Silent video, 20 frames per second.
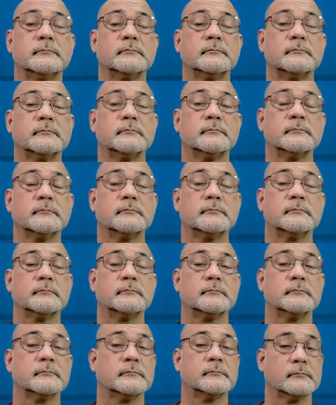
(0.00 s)

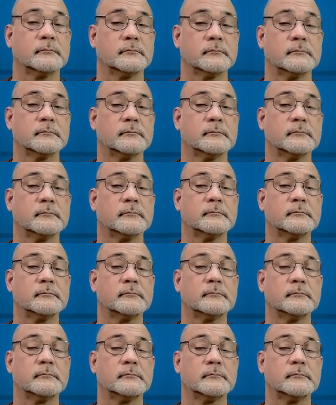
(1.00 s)

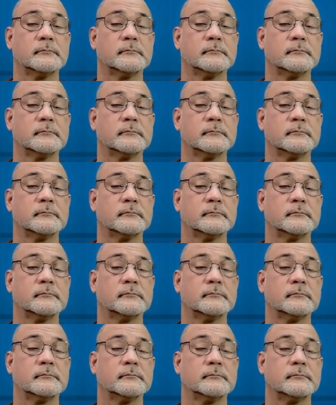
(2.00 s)

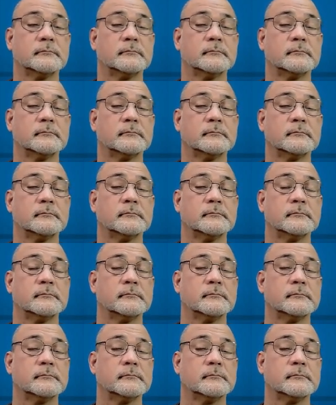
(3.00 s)

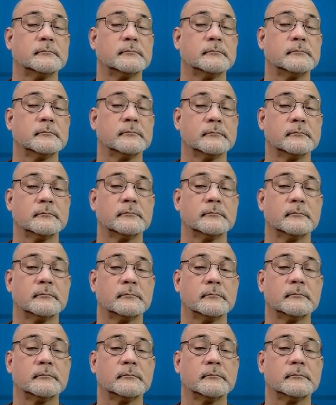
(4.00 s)

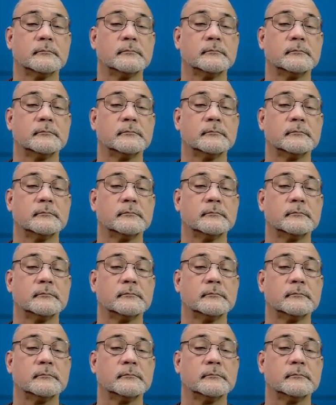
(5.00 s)
[no speech]